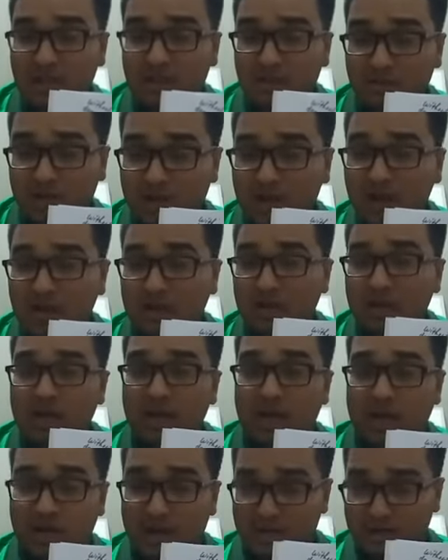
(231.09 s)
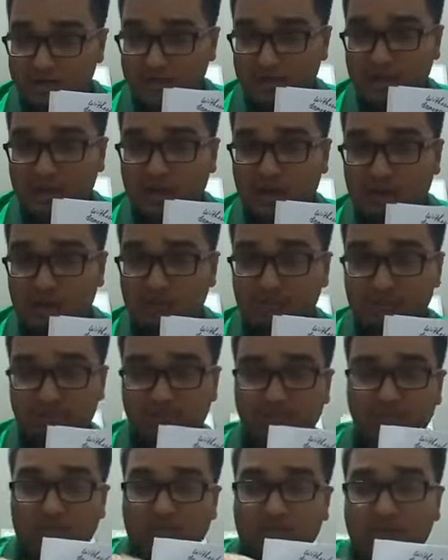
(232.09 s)
Okay, and
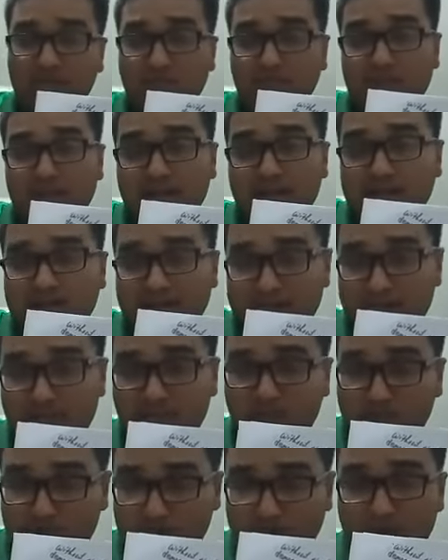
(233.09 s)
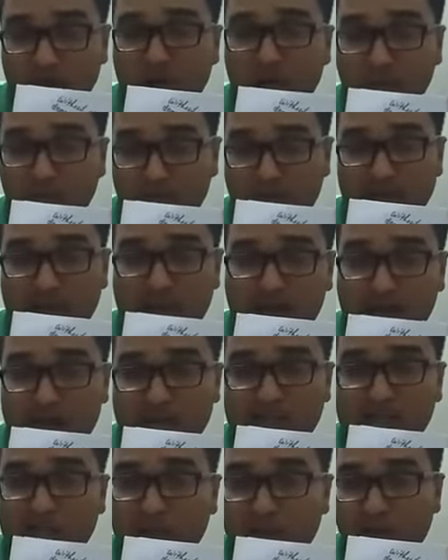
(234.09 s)
in my next part of my
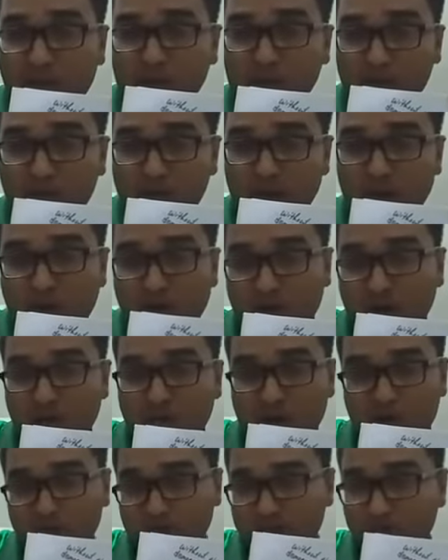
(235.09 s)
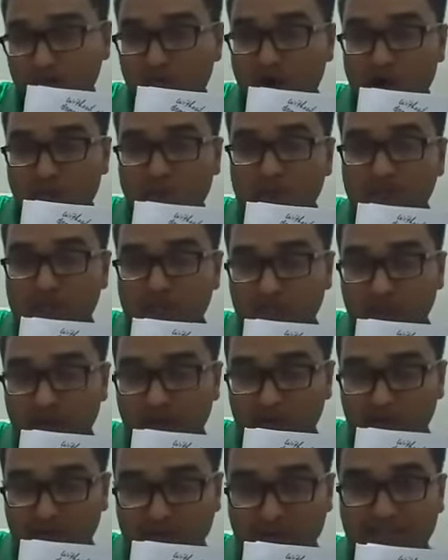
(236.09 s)
class I will talk about the formation
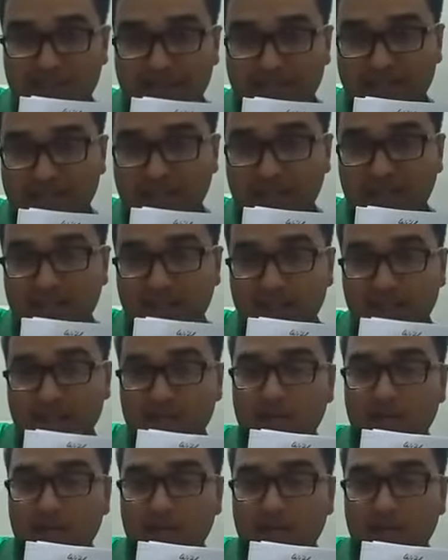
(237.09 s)
of election